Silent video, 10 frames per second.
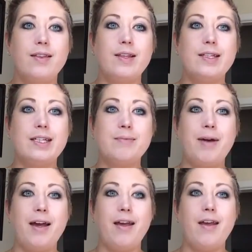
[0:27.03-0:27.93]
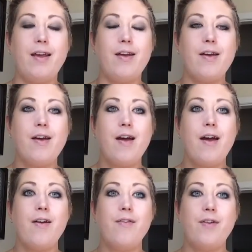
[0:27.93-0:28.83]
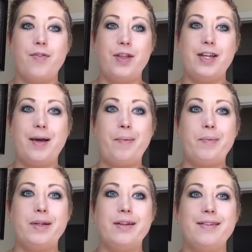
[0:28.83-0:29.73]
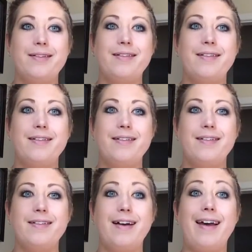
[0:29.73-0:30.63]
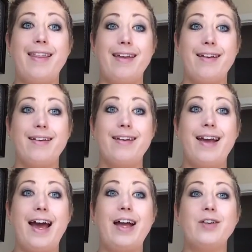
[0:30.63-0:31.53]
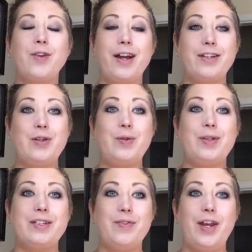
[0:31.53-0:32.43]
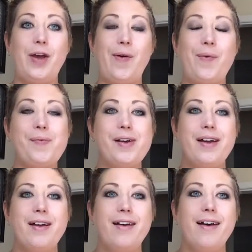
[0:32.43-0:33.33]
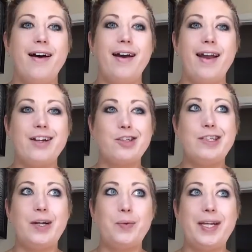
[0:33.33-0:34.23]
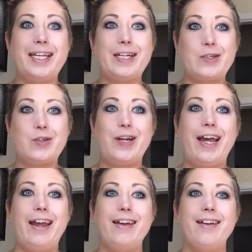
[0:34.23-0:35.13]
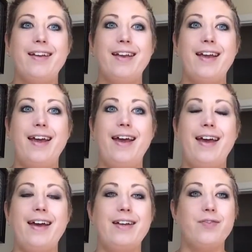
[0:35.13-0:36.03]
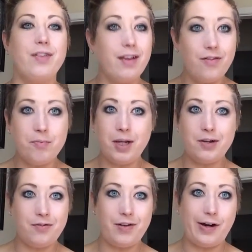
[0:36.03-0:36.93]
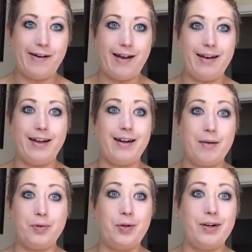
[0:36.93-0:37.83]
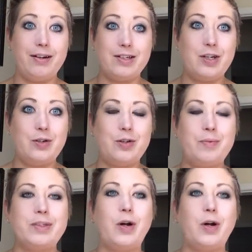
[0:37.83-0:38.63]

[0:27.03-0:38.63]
This is my fifth attempt, I think, at trying to do this video. I had actually done one yesterday, and for the life of me, couldn't figure out how to get it uploaded onto YouTube.